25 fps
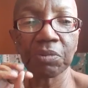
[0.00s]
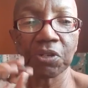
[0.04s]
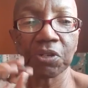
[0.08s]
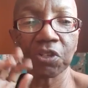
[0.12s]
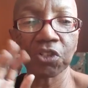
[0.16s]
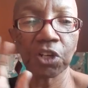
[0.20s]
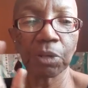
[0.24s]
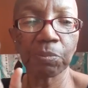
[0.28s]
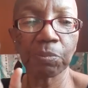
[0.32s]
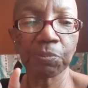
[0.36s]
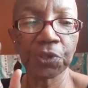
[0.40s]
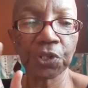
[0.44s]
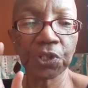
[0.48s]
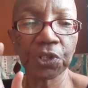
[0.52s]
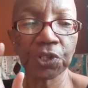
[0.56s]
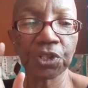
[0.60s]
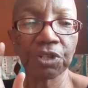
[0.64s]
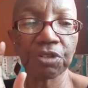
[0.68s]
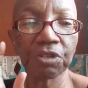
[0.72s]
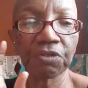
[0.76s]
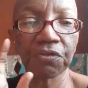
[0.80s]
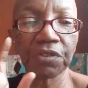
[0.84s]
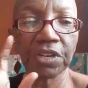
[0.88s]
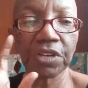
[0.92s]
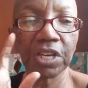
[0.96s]
be
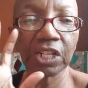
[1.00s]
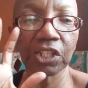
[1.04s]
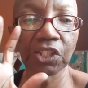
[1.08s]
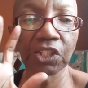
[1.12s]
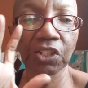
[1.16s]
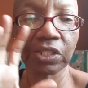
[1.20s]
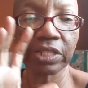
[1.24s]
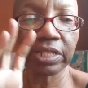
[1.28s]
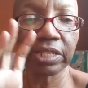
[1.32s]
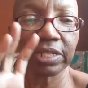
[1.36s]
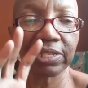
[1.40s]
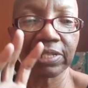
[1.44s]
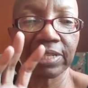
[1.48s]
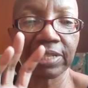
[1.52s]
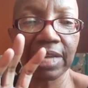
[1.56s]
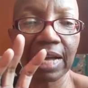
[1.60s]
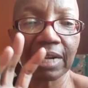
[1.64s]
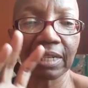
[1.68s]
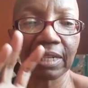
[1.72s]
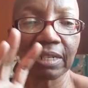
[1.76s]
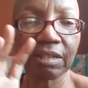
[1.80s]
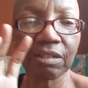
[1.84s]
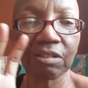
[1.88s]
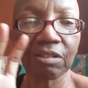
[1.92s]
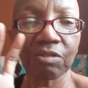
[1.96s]
topsy-turvy and not
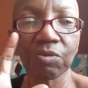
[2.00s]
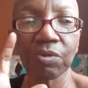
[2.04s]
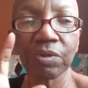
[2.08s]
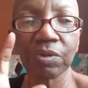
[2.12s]
exactly the